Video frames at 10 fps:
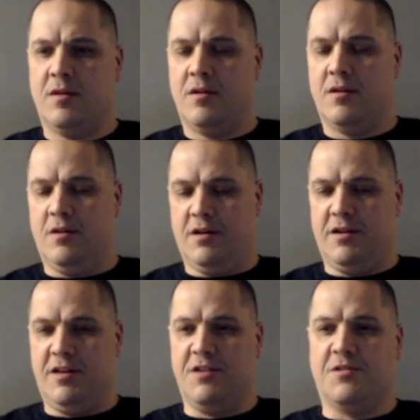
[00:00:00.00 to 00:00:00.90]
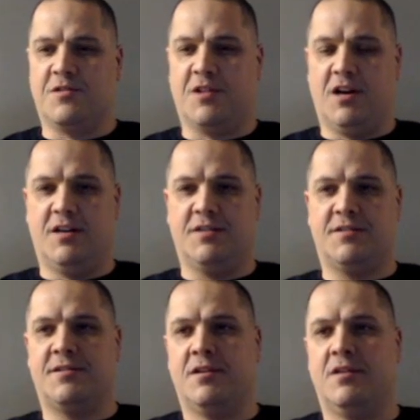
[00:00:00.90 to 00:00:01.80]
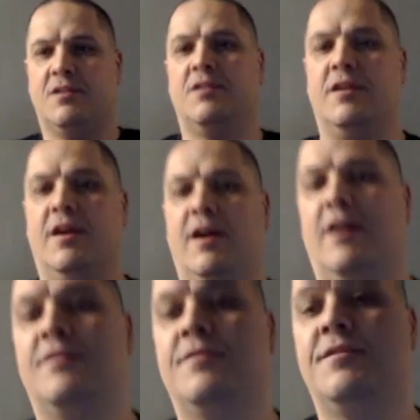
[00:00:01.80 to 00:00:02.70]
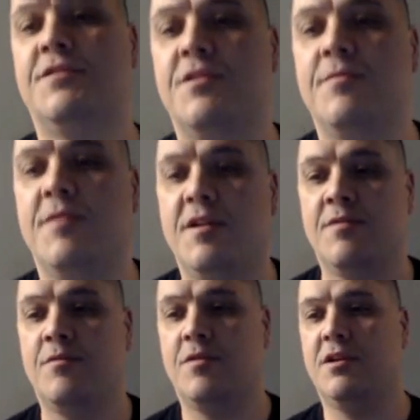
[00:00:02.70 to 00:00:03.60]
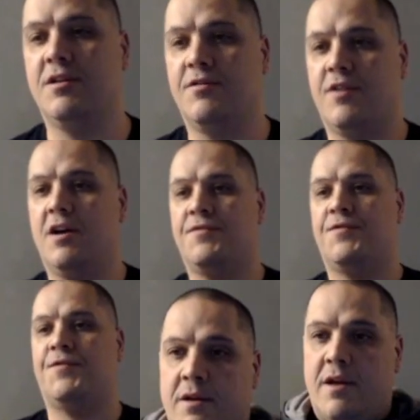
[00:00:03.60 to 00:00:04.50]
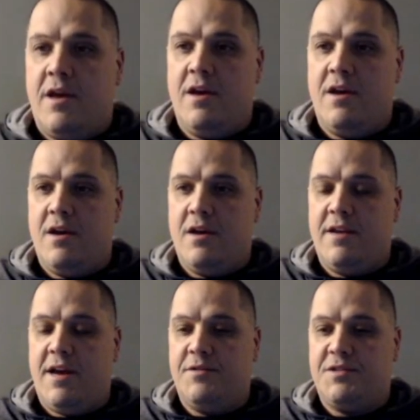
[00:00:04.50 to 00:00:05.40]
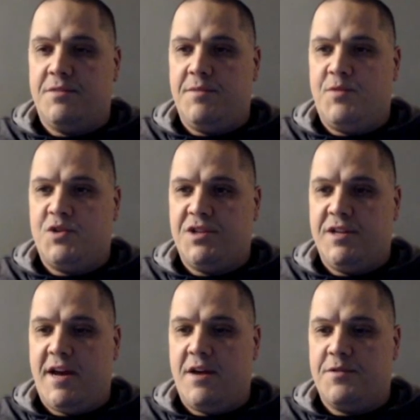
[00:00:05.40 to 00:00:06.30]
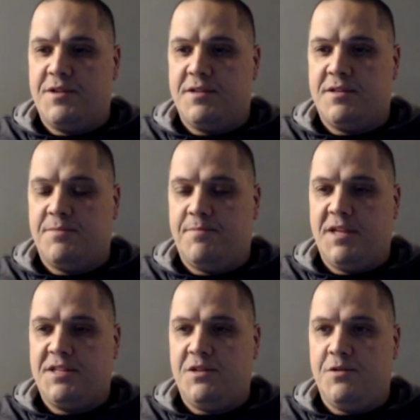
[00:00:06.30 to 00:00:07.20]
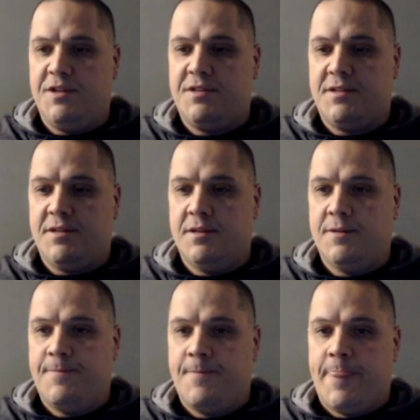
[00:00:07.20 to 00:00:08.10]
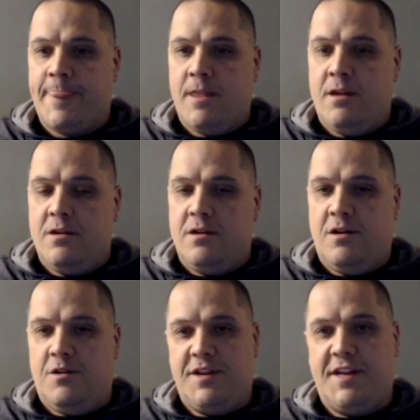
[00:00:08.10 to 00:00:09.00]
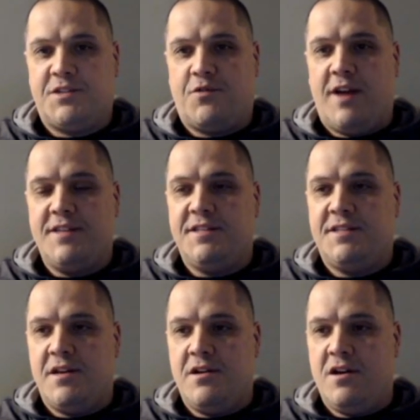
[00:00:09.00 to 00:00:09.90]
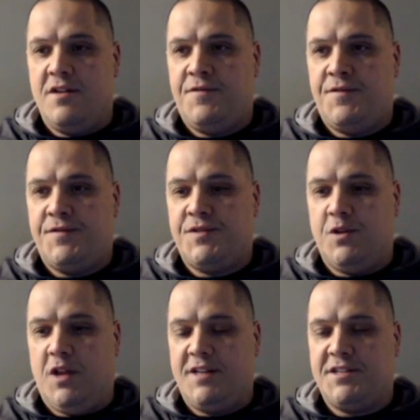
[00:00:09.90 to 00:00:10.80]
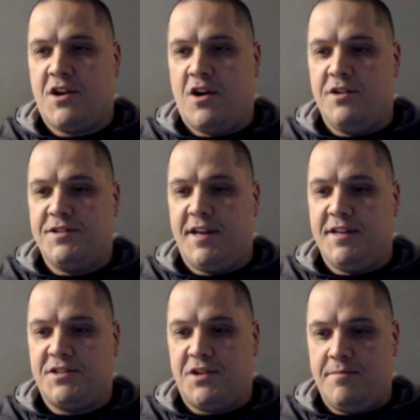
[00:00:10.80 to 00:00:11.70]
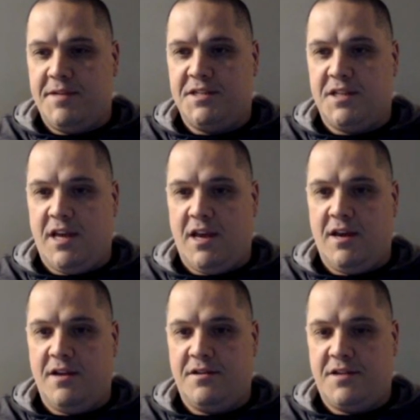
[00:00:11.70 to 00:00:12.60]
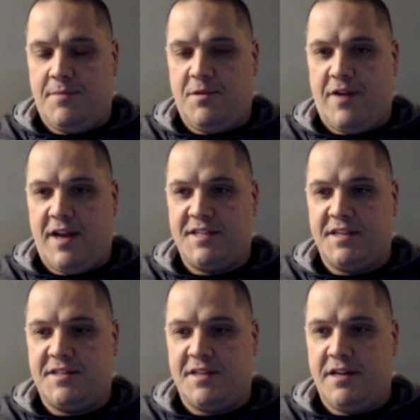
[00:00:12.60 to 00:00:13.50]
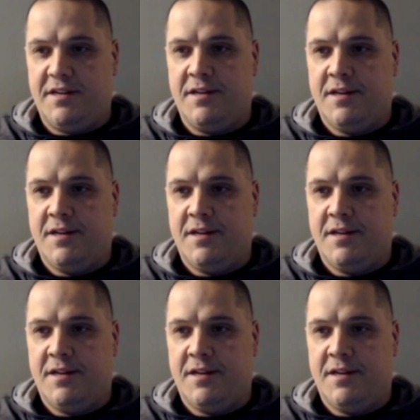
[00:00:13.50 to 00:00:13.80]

Oh, the Eagle Claws. Yeah, this is going to be really rough. And now he's going to be pushing down with his Blitz units. Oh, and he gets a Rising Sun off. So lots of cards against our measly hand. Double Rising Sun.